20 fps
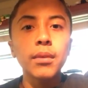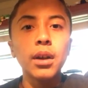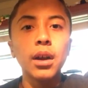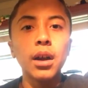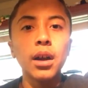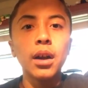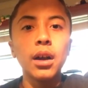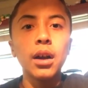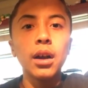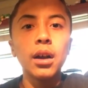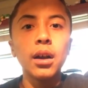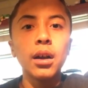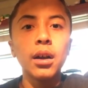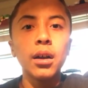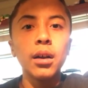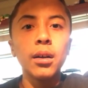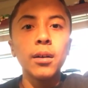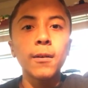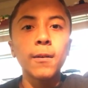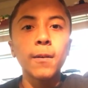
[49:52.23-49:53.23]

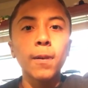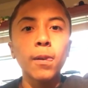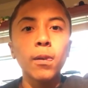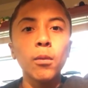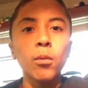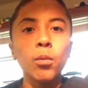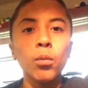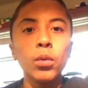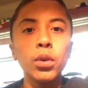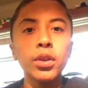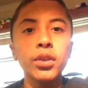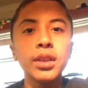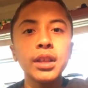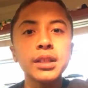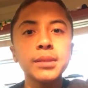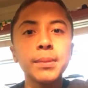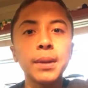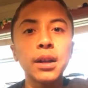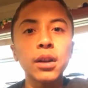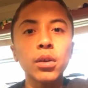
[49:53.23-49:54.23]
Uh, what do you think
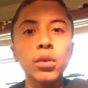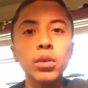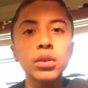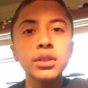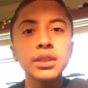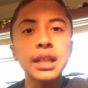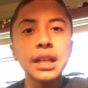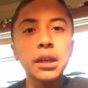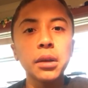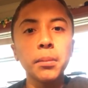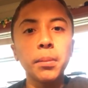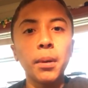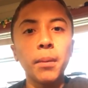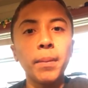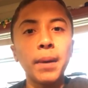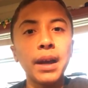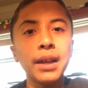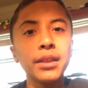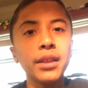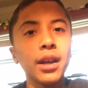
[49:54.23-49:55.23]
is better, corn snake or ball
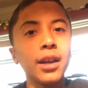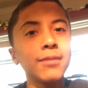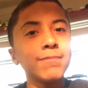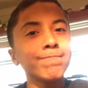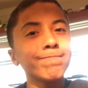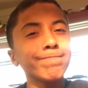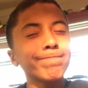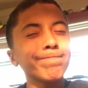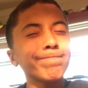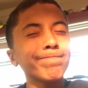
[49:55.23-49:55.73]
python?